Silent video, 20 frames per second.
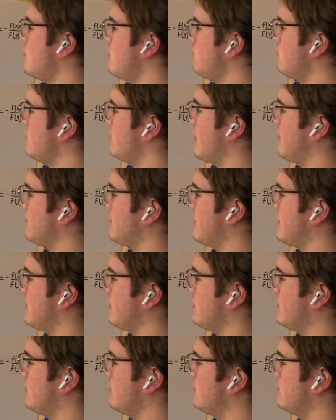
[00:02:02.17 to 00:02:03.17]
we'd end up
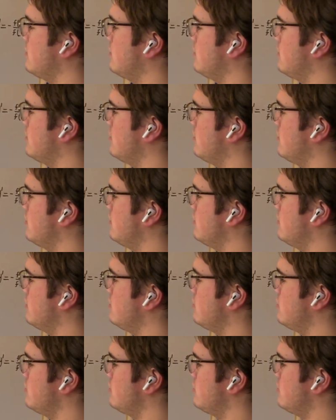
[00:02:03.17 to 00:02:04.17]
getting
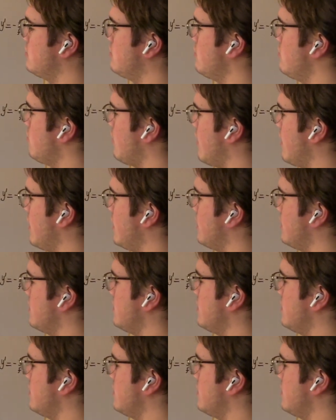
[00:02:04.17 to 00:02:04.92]
2y